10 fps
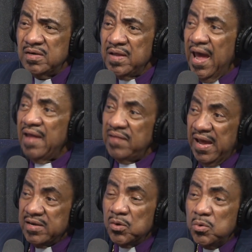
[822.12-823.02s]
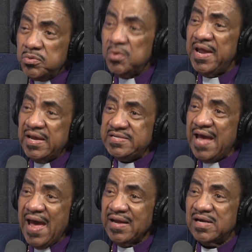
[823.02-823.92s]
And who do they
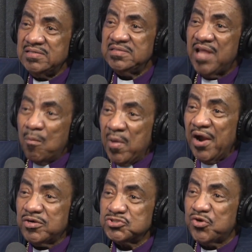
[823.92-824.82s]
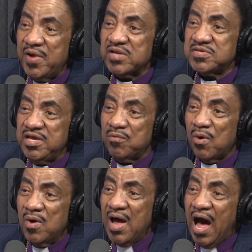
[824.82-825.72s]
attack? America's greatest hero,